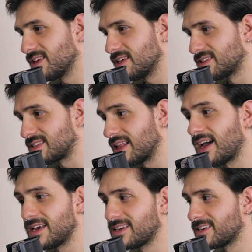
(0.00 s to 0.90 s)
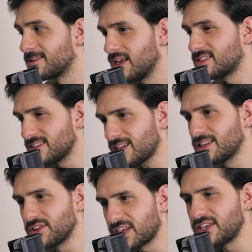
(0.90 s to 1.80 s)
it's like it's not
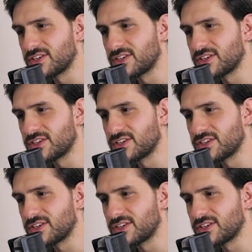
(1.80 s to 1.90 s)
looking